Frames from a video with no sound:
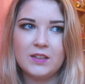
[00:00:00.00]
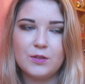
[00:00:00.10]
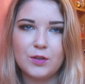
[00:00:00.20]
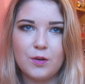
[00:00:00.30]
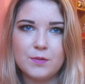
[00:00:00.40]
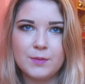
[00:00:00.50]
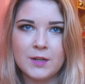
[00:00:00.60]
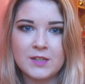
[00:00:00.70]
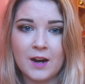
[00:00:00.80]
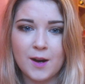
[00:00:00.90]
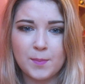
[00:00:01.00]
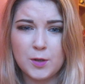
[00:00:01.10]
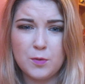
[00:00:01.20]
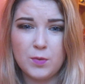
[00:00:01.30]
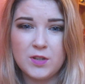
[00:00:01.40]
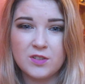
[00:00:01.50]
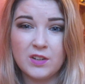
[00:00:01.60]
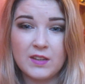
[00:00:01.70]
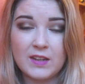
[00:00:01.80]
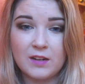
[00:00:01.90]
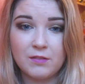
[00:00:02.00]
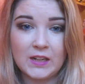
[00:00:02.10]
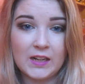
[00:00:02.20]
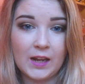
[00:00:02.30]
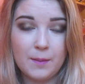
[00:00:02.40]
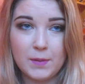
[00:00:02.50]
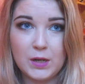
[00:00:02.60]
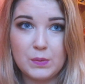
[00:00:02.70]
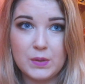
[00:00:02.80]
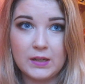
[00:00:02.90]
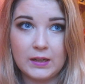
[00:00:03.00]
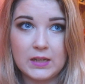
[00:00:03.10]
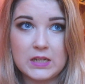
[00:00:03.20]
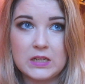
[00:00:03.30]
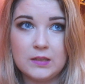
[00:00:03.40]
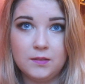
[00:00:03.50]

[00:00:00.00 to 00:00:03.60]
you could always wear dark blue in winter and then a really light blue in like